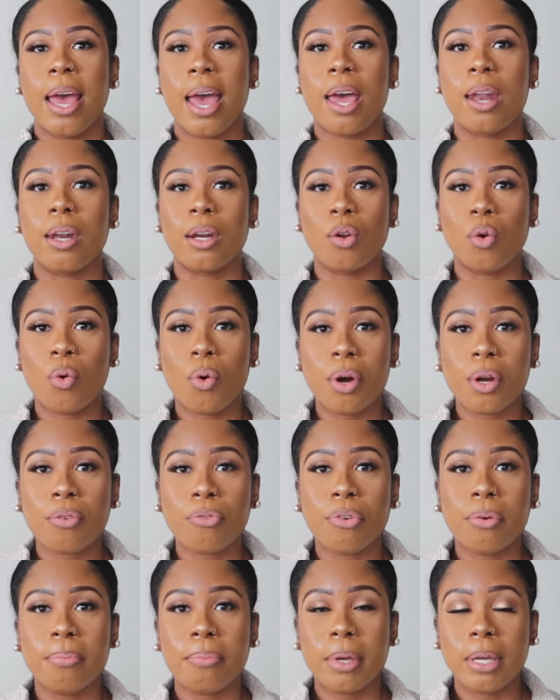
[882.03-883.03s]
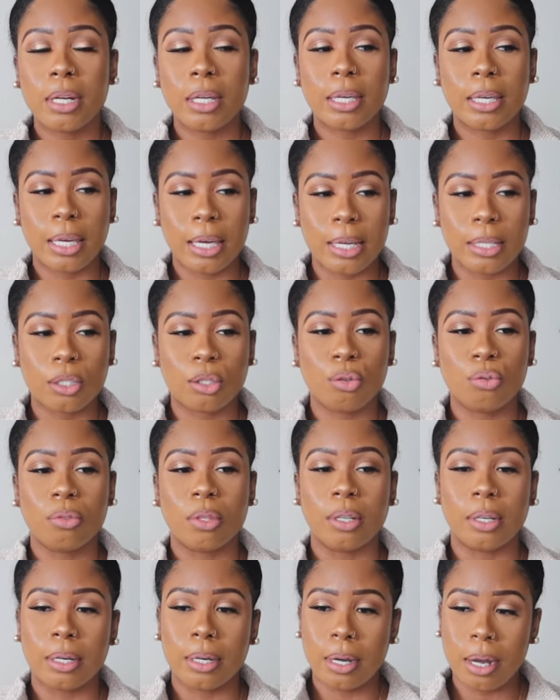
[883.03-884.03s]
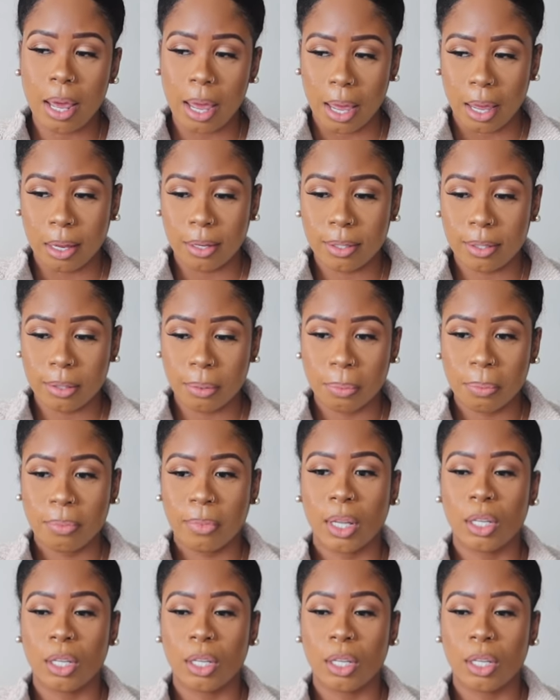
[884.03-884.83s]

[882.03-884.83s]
And in order for me to get to the next,